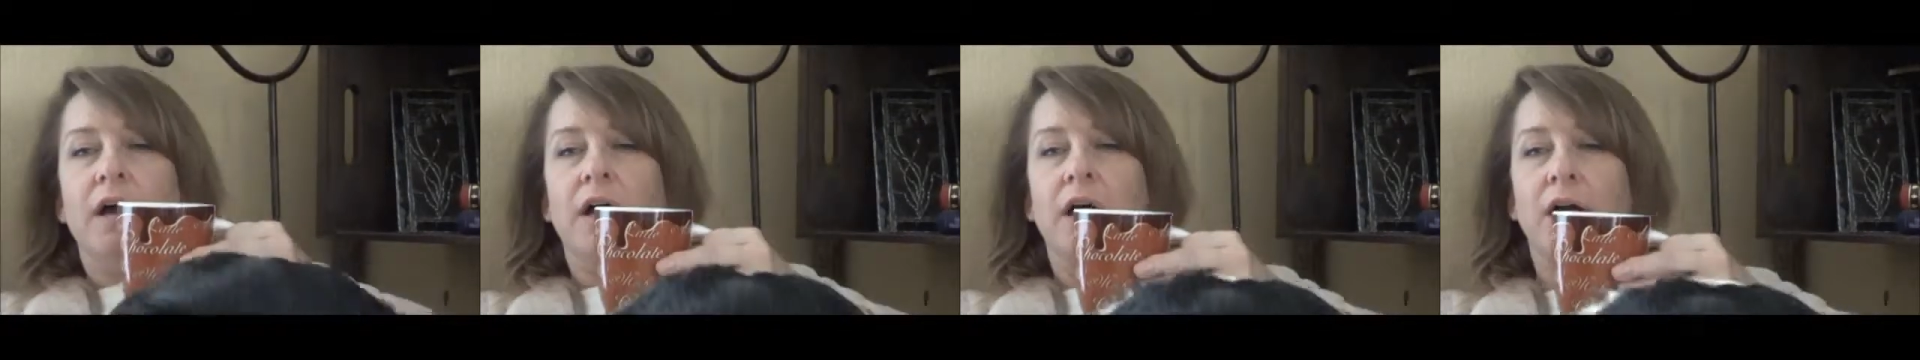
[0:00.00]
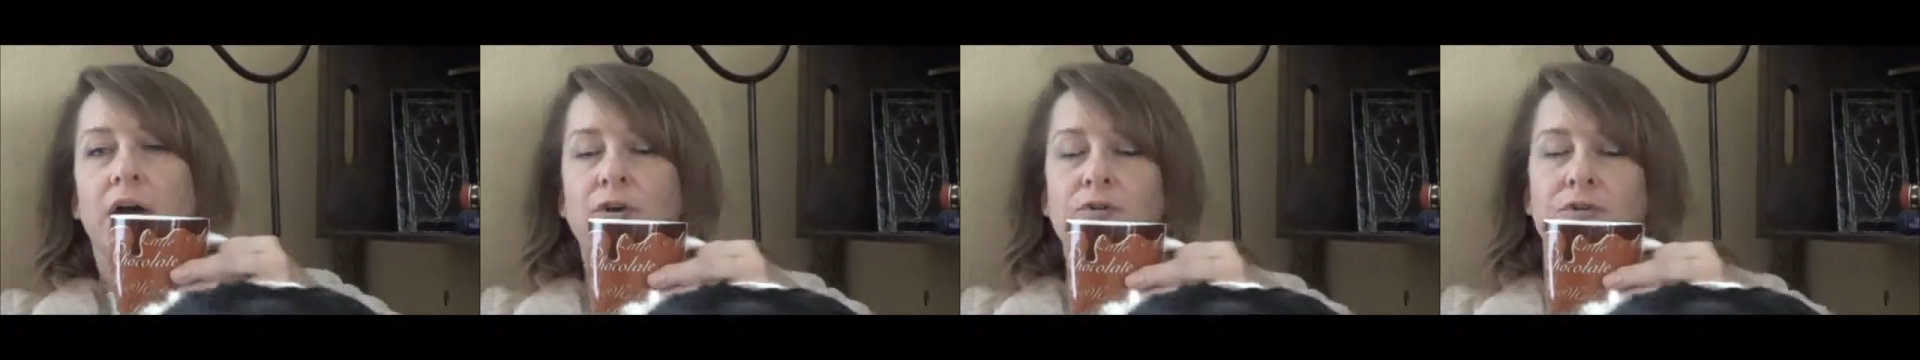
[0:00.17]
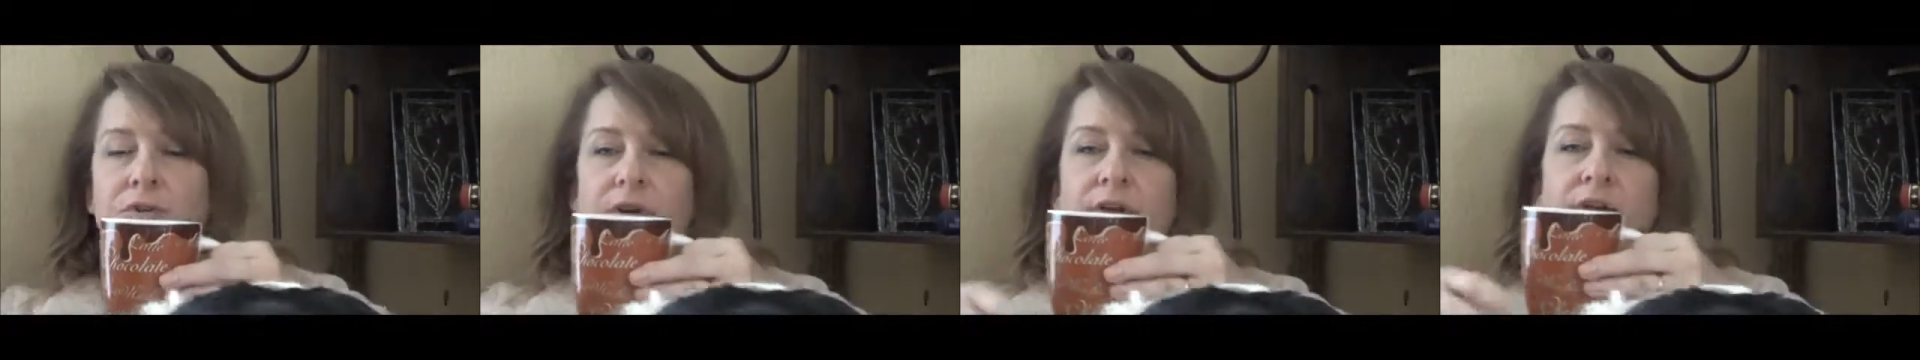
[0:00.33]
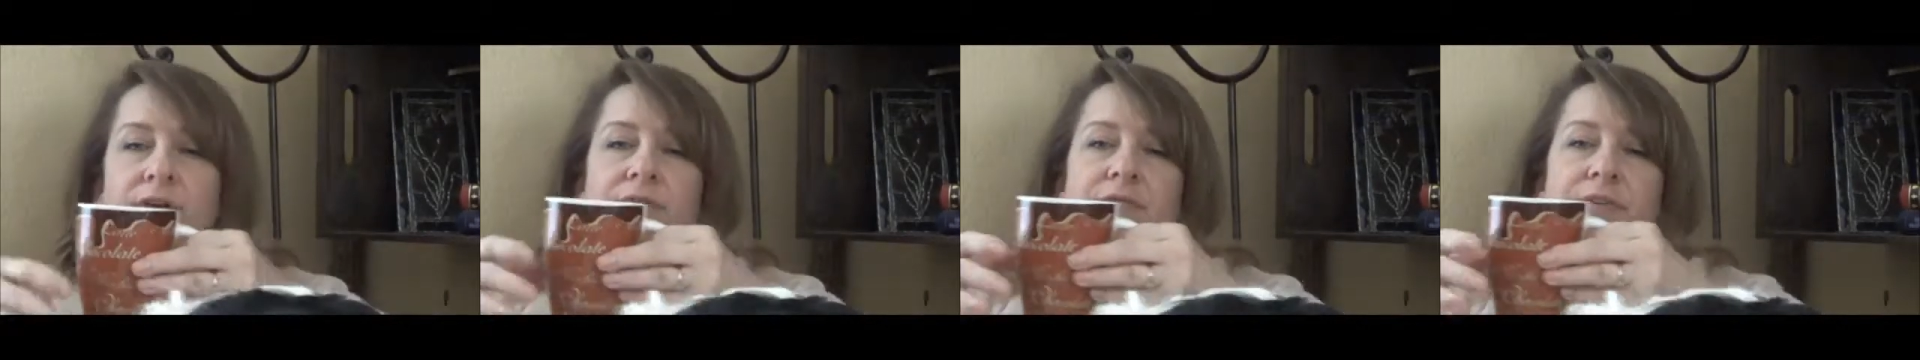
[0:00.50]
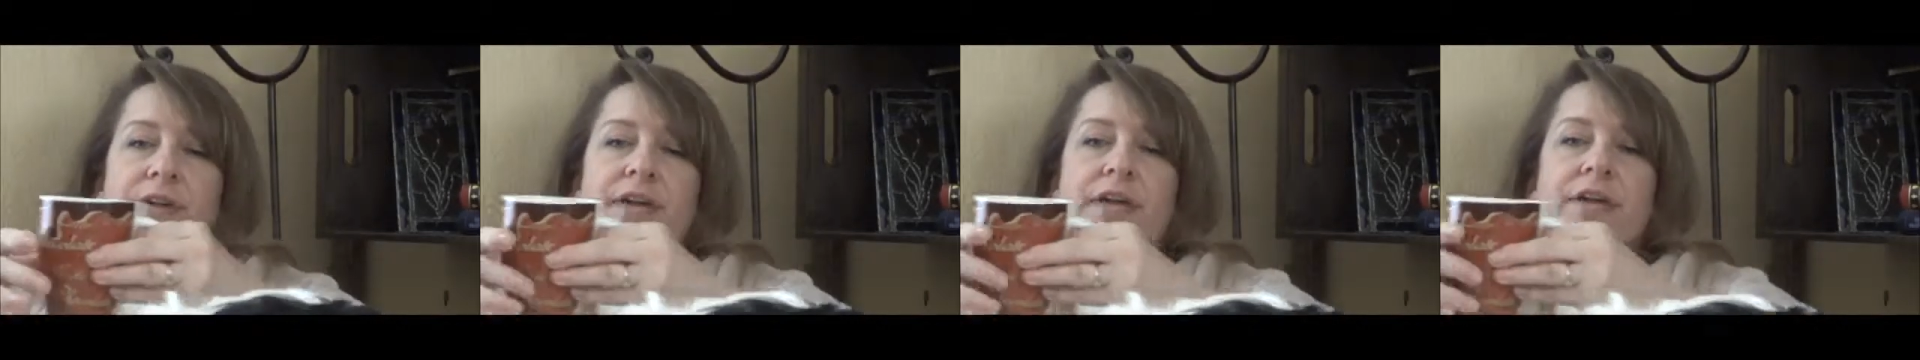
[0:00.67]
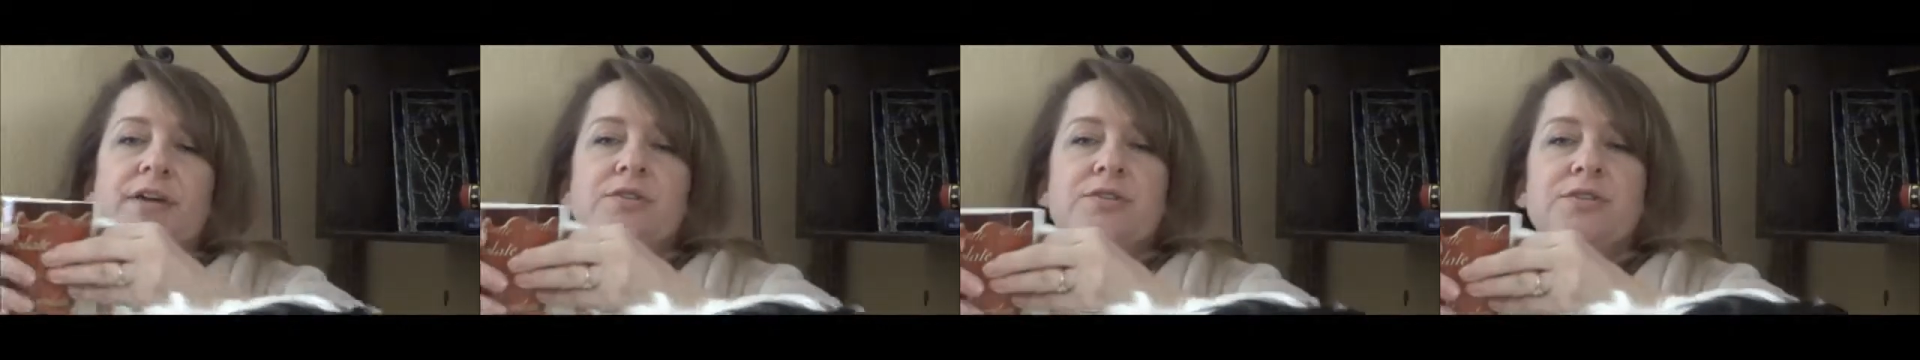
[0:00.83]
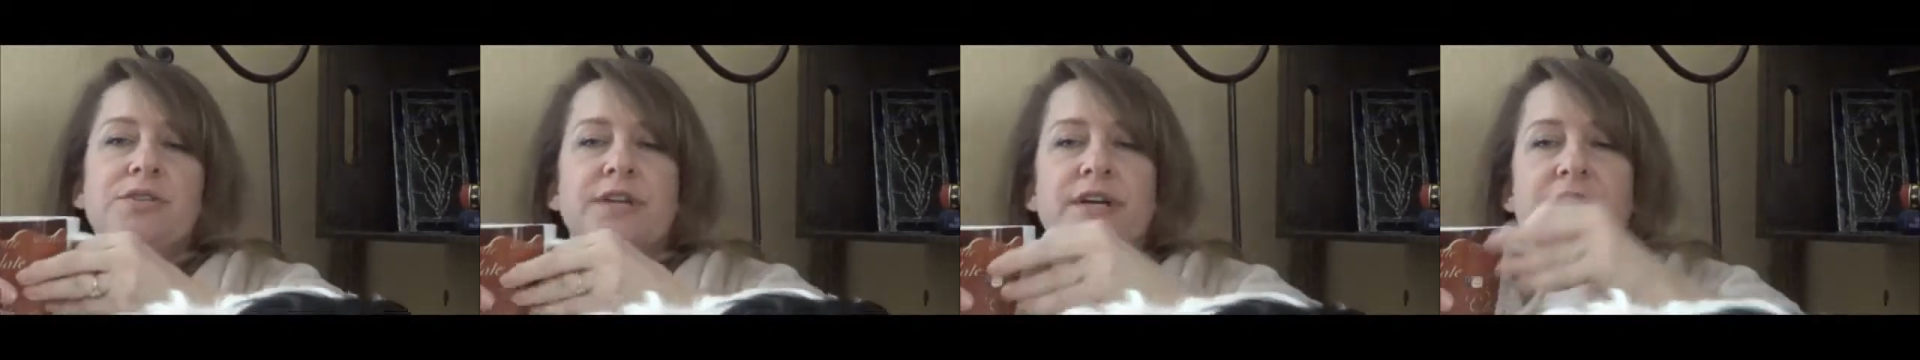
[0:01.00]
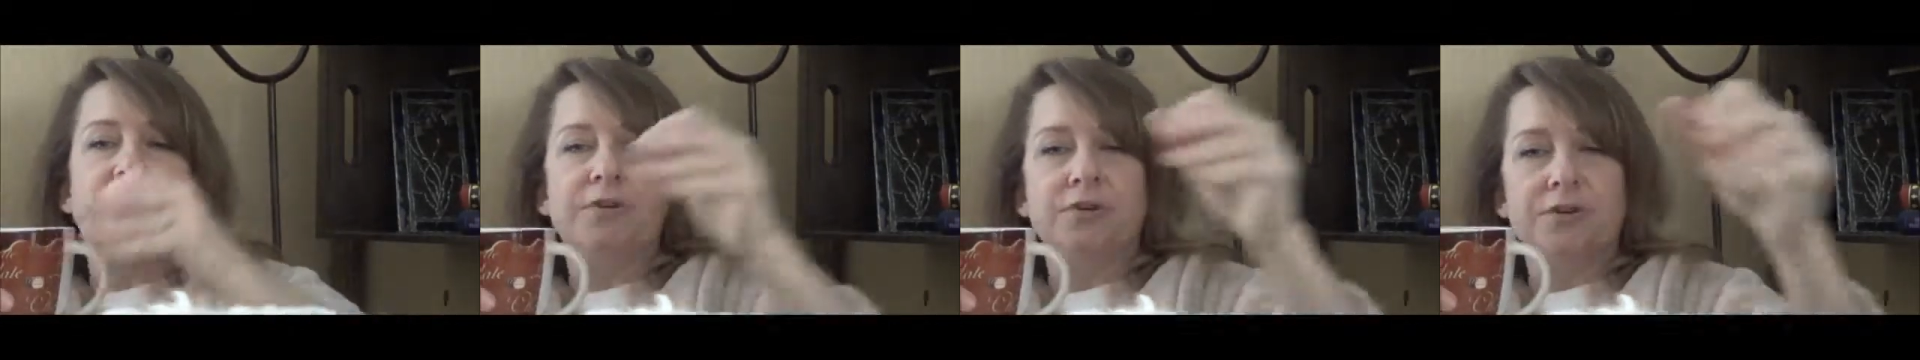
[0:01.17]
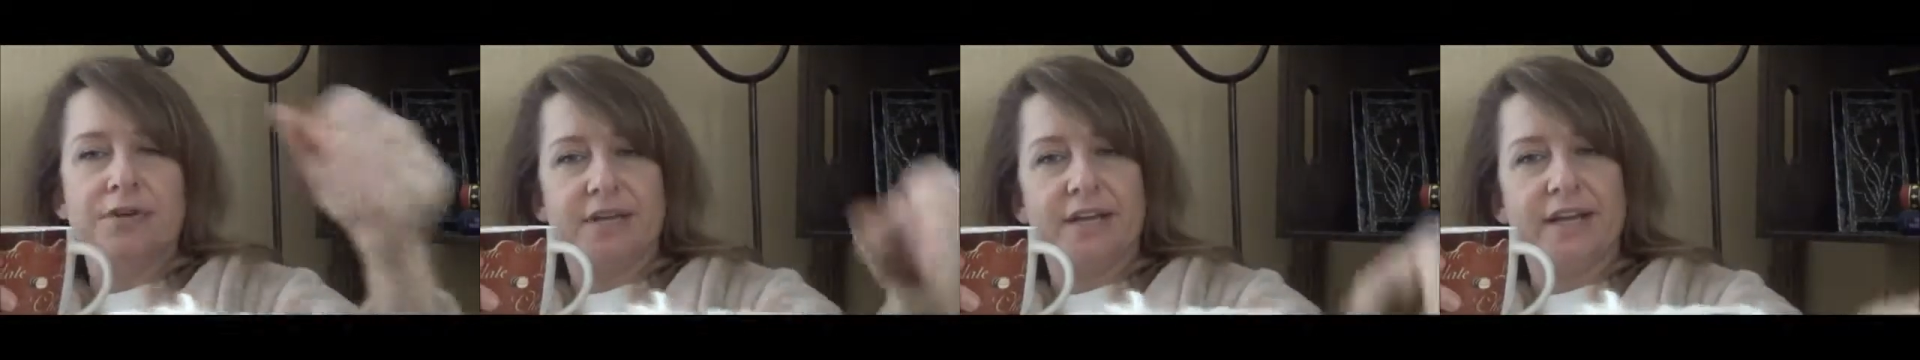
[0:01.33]
100 videos in
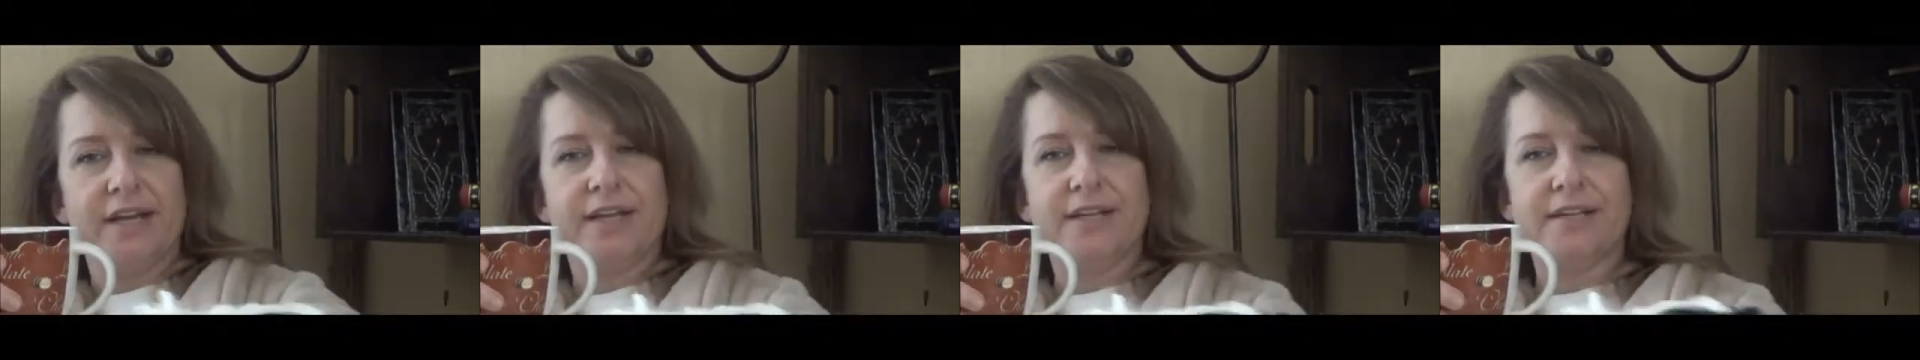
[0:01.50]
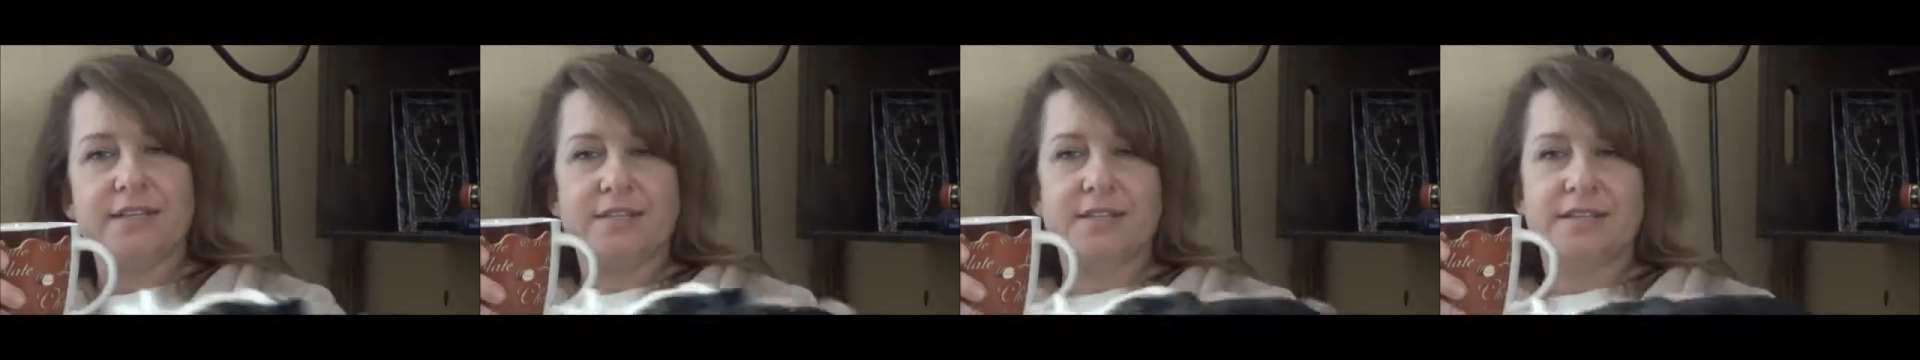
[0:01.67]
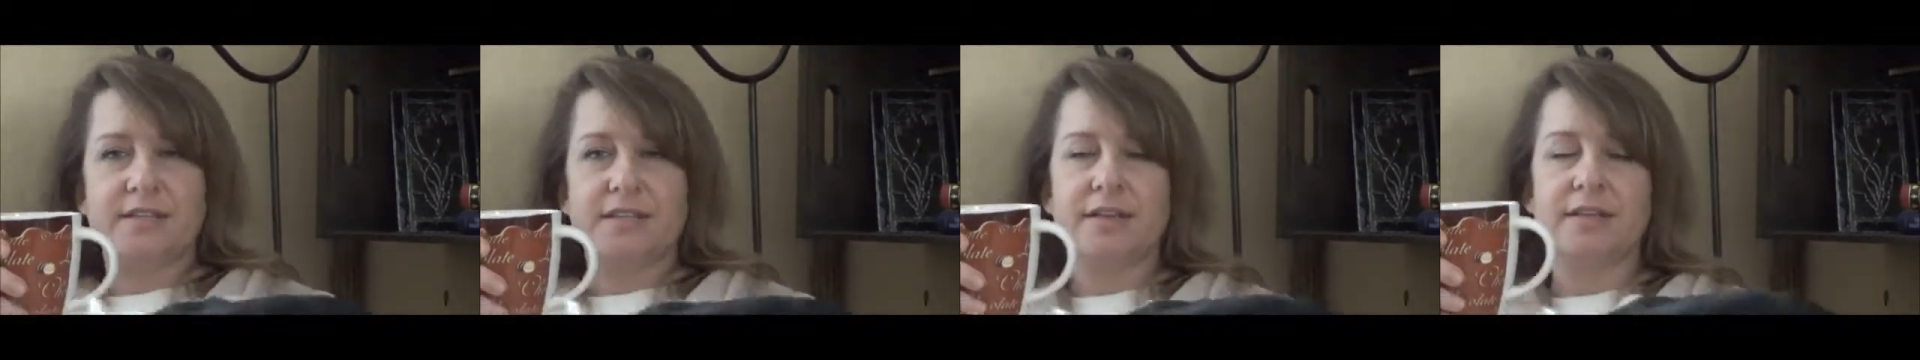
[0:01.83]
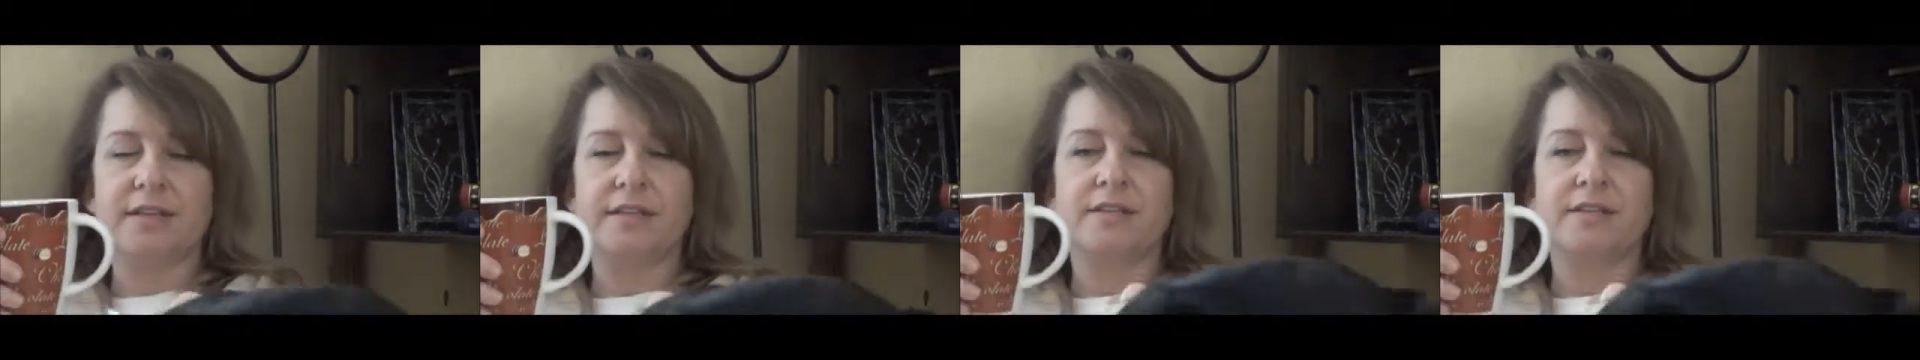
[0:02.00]
100 days.